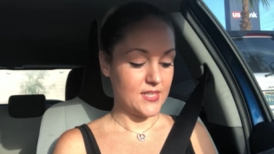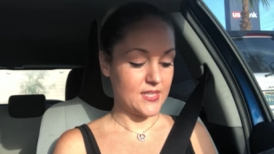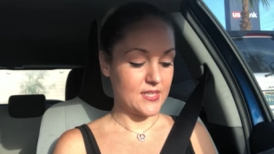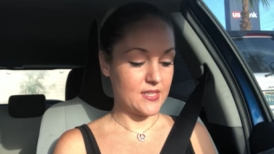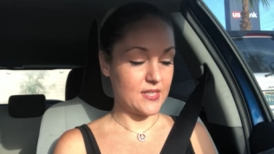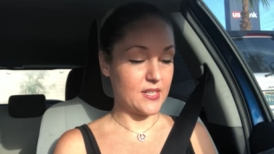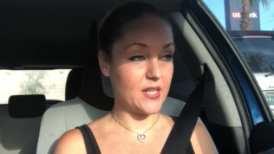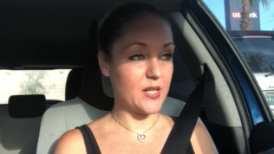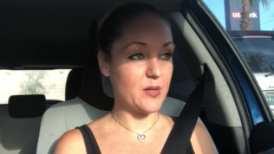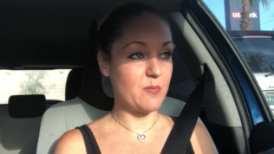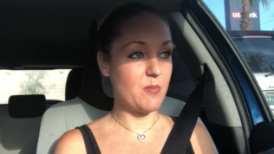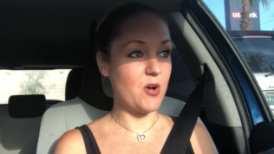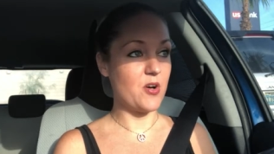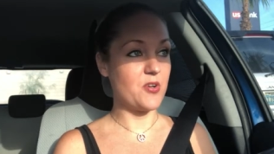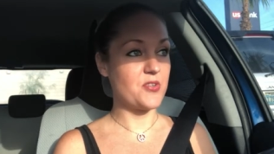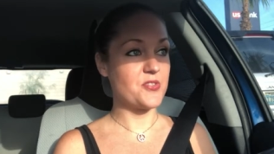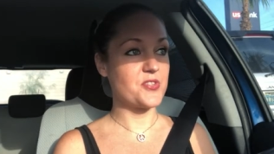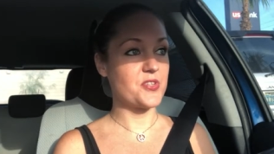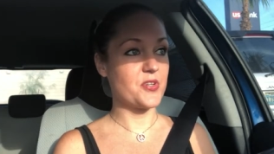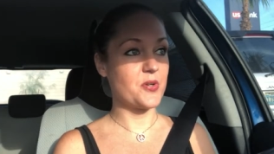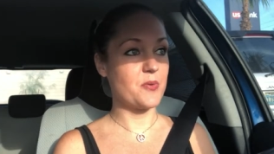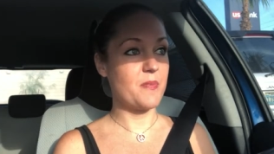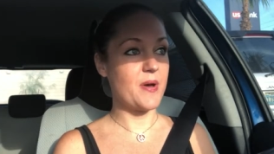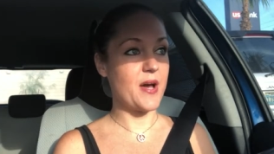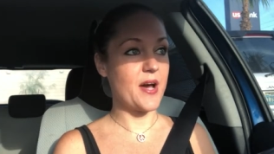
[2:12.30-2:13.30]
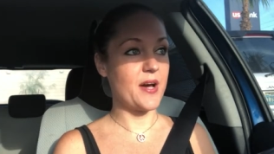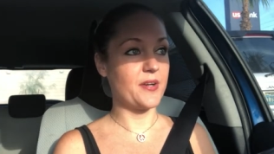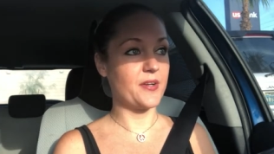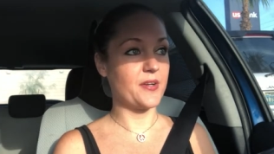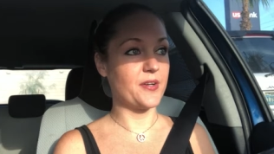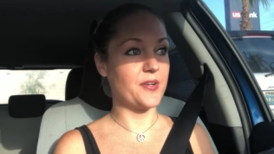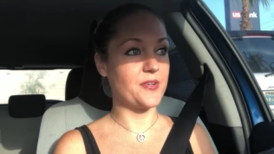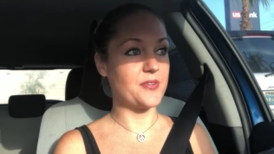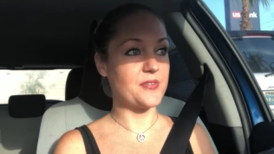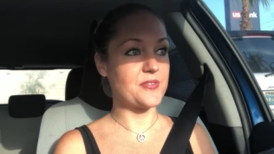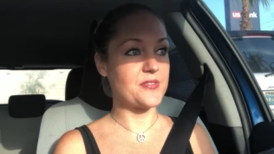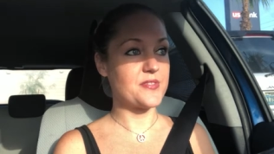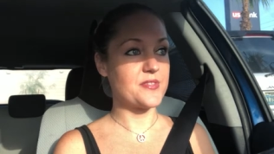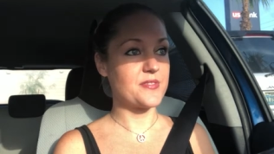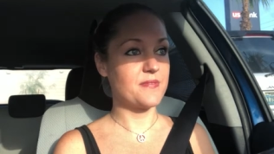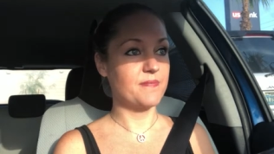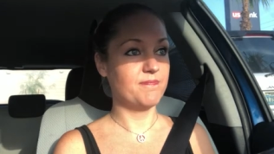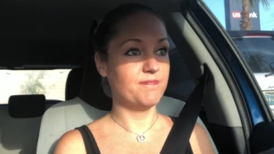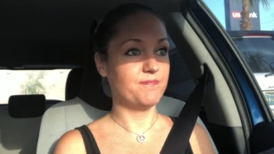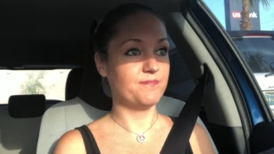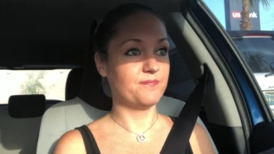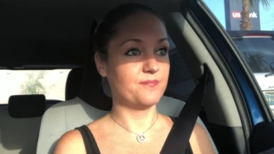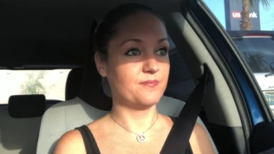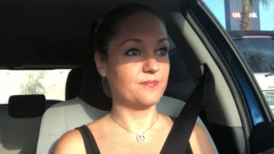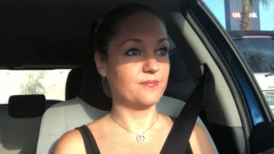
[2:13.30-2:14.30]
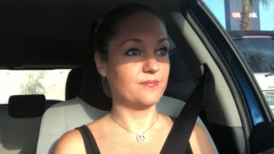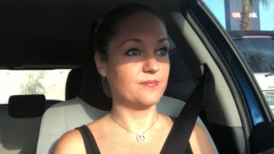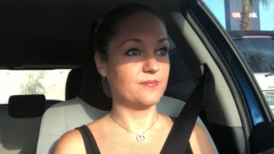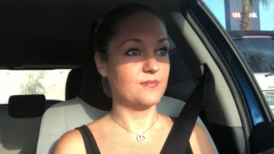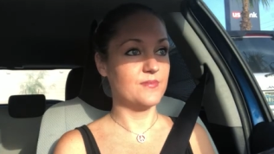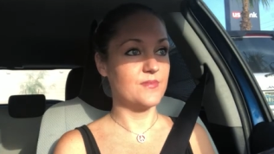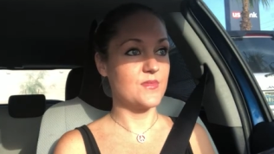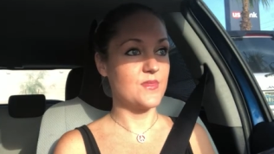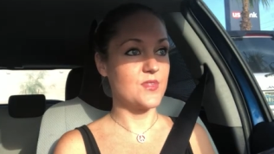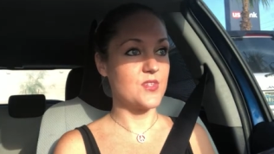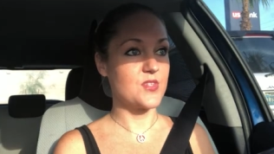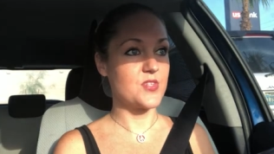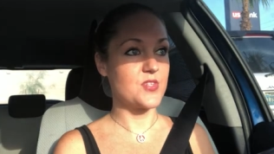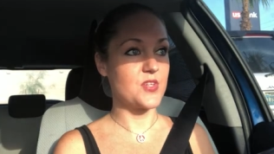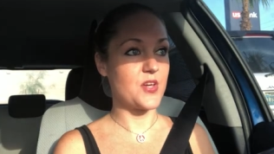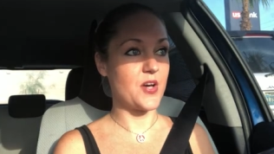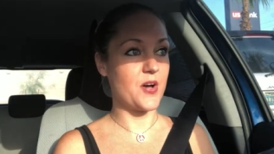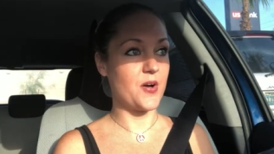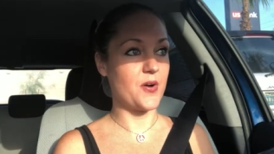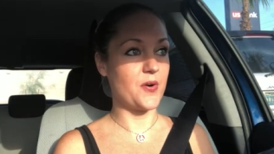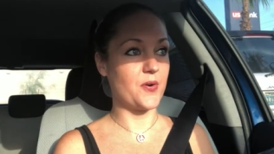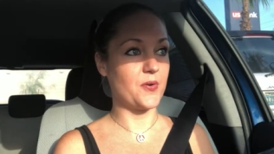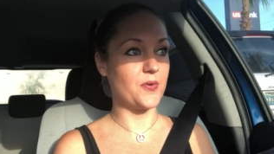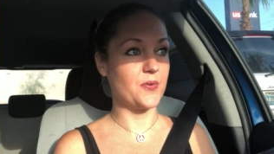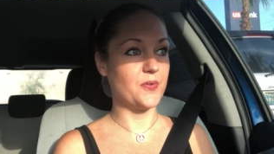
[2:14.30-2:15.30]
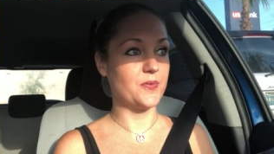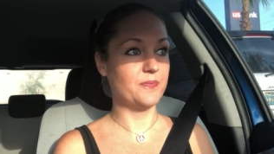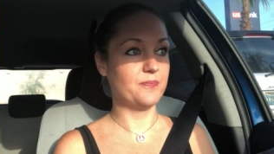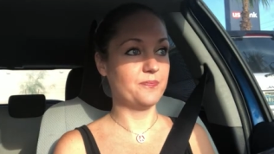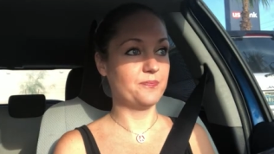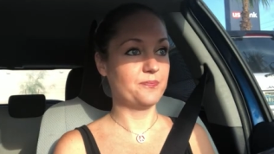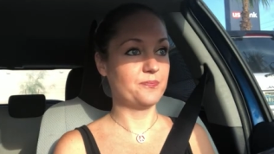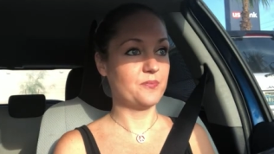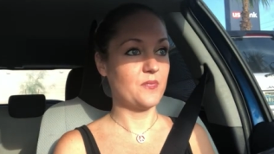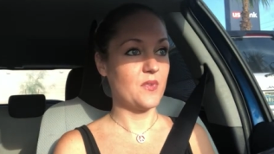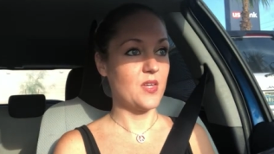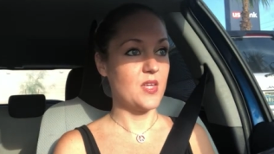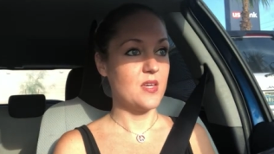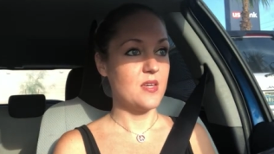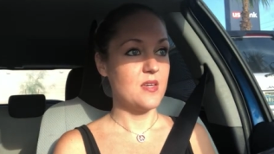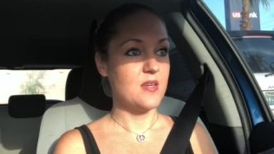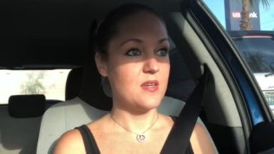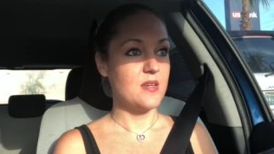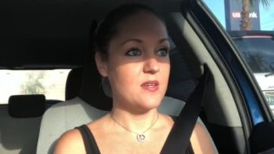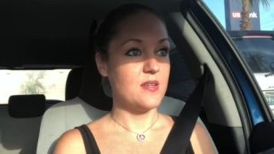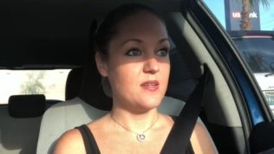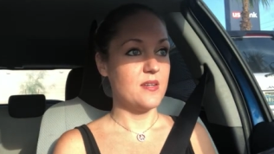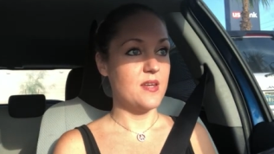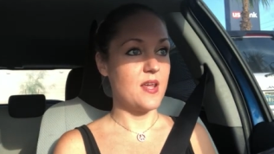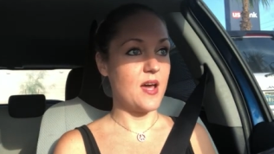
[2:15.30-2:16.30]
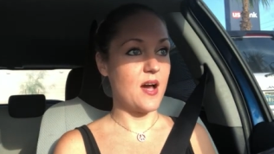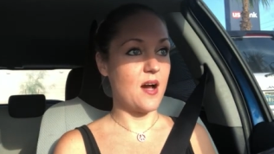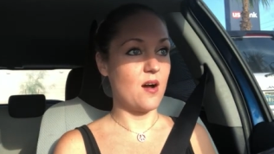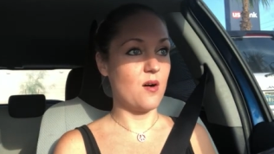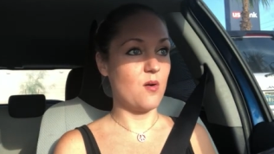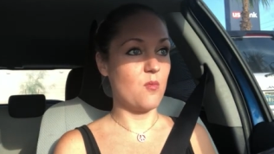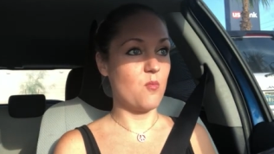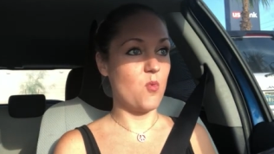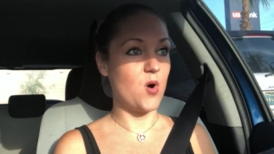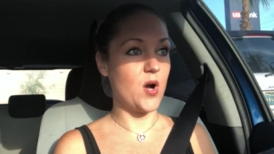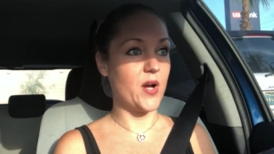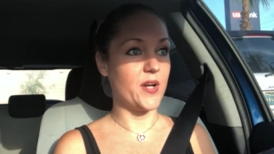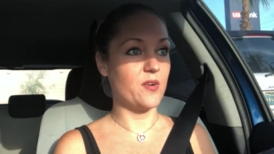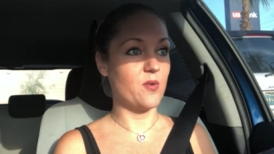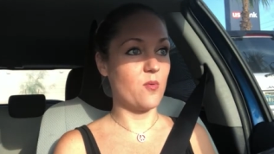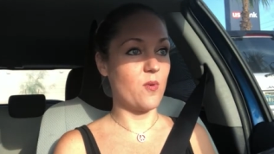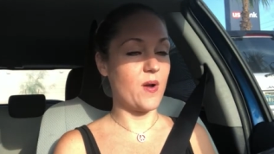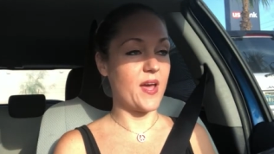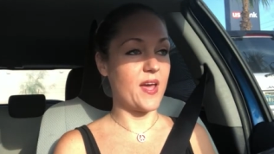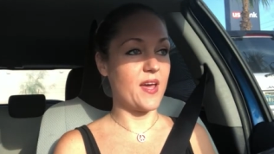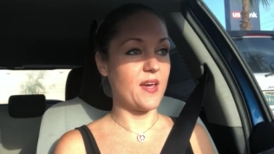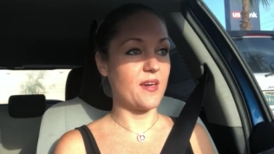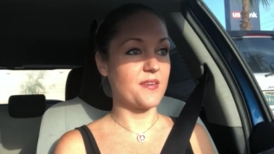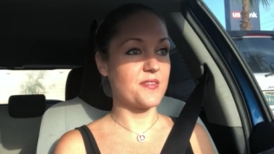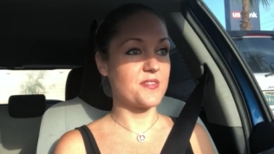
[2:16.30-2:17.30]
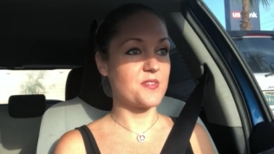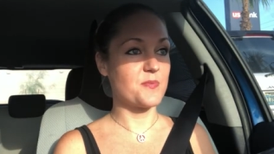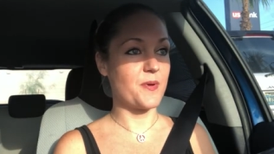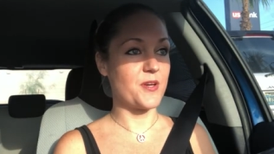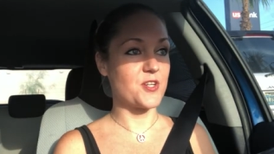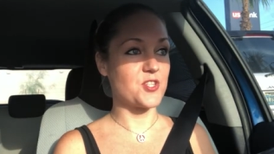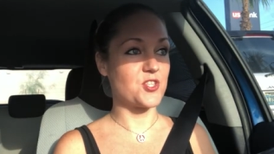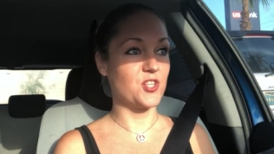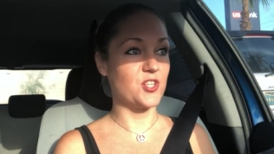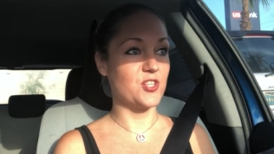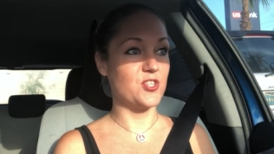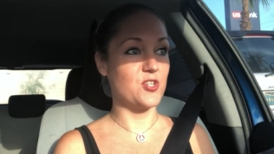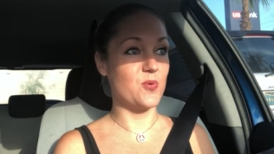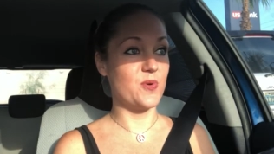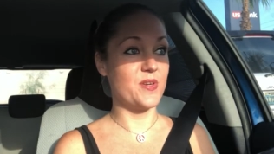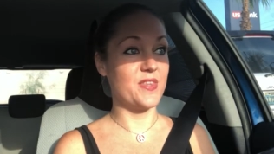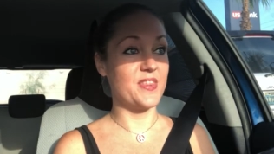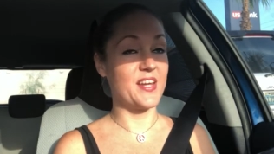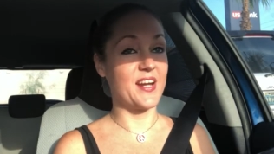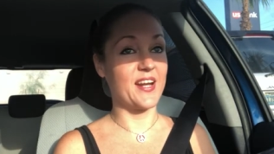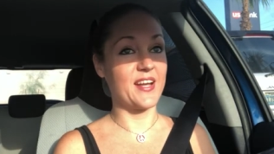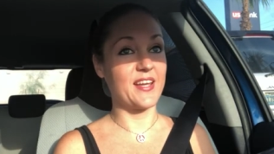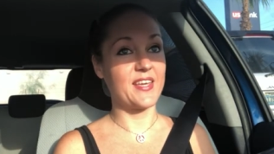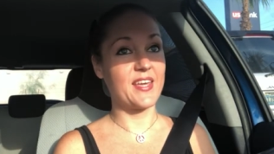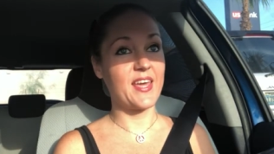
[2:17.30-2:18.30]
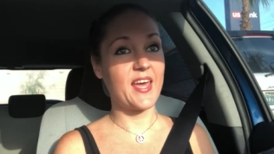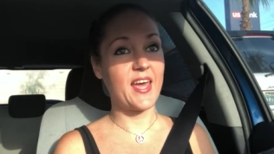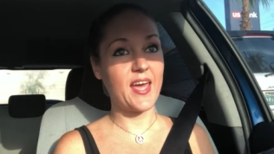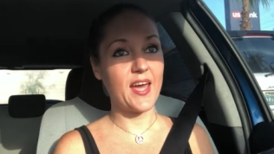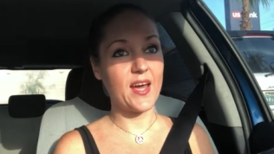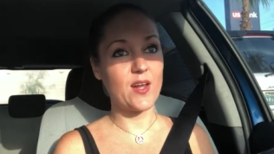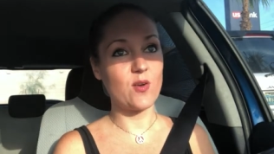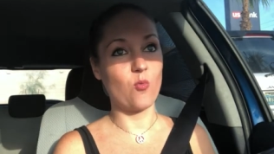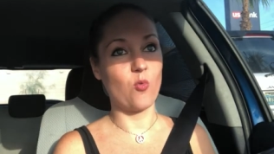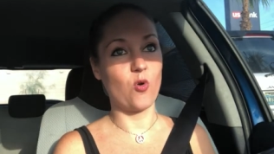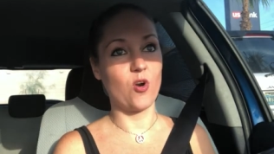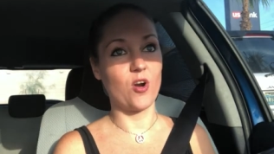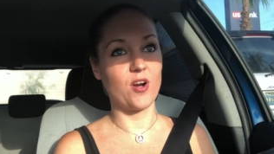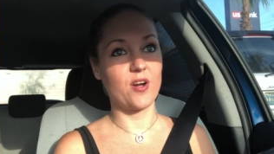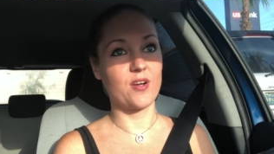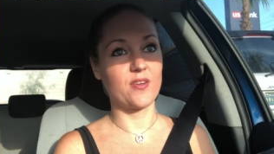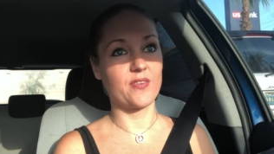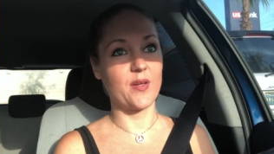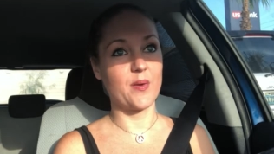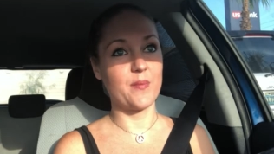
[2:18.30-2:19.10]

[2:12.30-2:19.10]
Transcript: Time also matters. So now I'm wide awake, especially knowing that I can't work.